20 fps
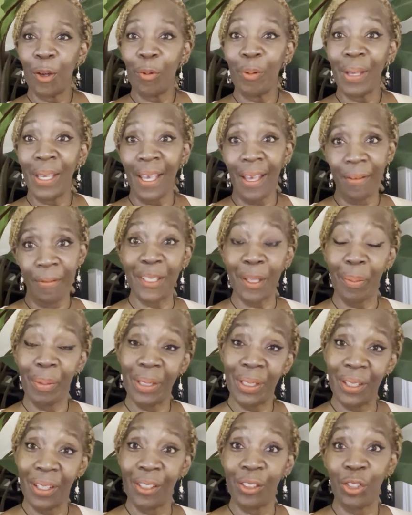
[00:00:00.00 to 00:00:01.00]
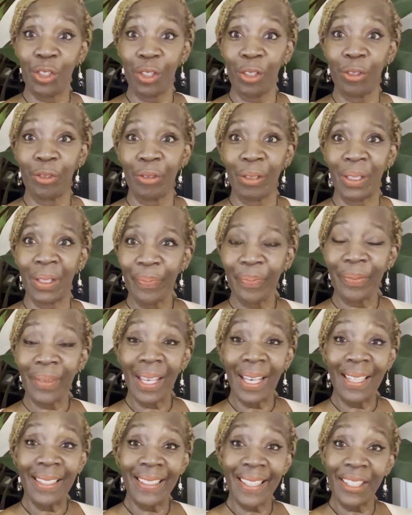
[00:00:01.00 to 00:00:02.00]
we have some adult children
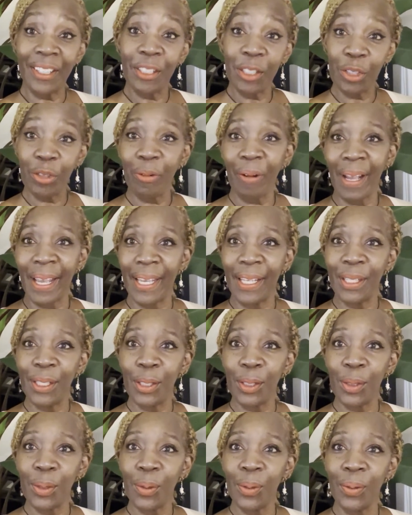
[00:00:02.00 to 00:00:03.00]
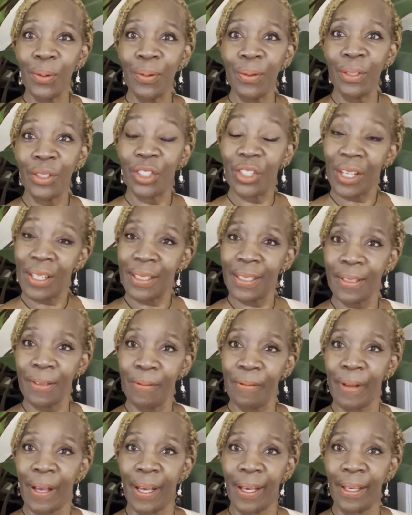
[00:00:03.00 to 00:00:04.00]
that are trying to
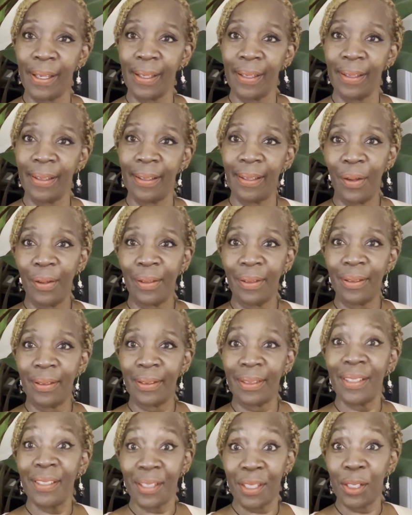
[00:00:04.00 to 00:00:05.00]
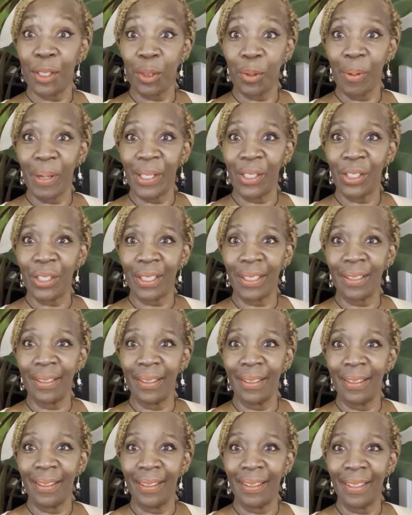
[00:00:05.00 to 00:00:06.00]
justify the
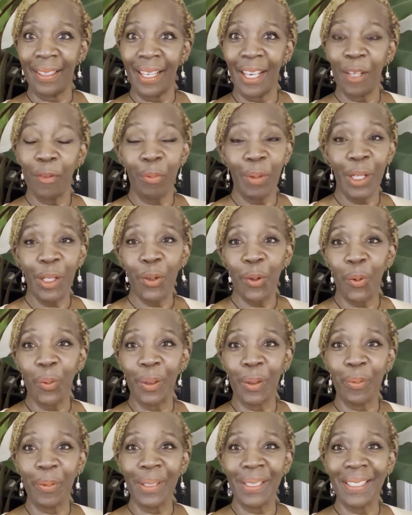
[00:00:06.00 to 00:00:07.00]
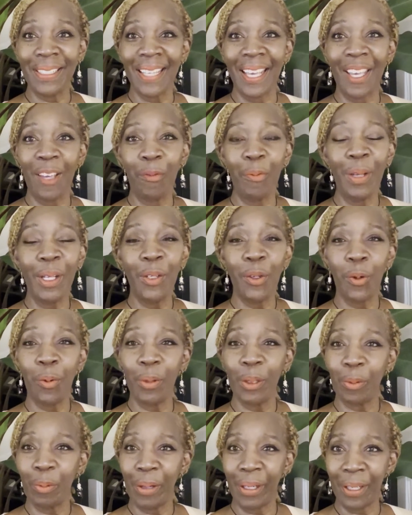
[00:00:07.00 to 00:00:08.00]
situation. And we know what we're saying. We know
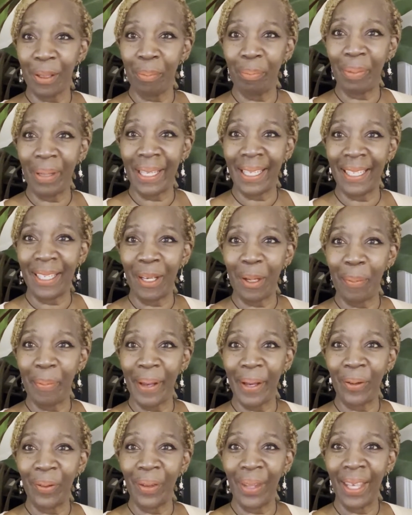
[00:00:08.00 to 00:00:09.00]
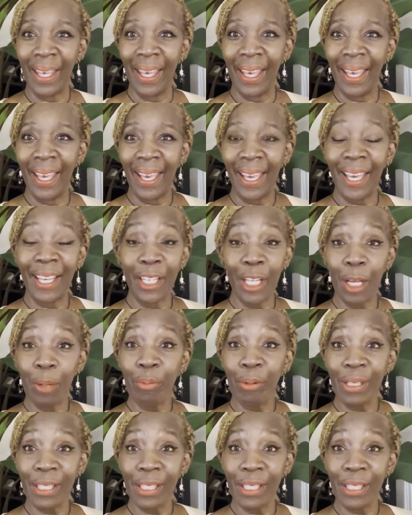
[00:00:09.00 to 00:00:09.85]
what we're complaining about. And I'm